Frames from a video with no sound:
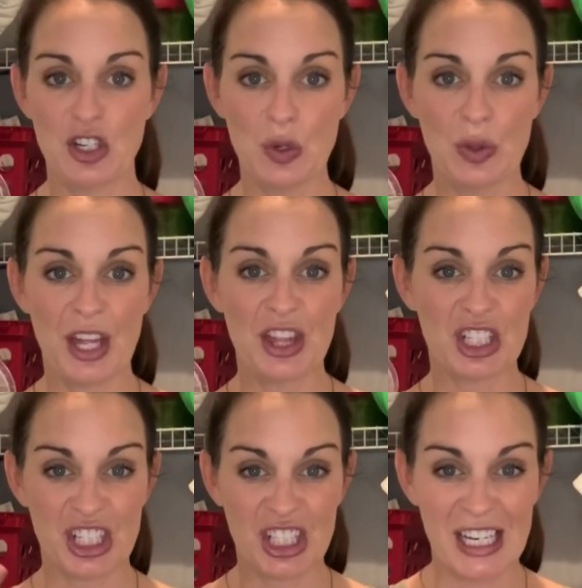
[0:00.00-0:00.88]
do, then they're
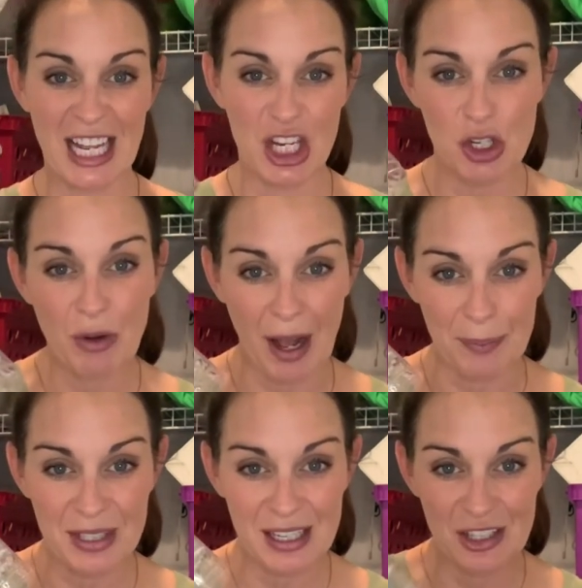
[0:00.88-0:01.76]
just going to get new
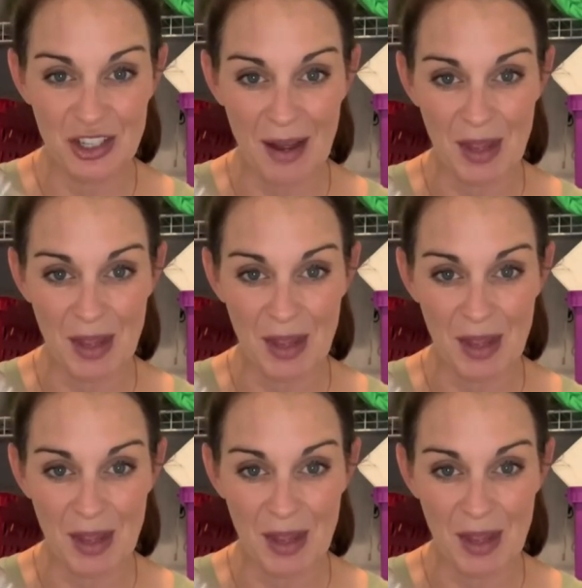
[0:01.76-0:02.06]
cups each time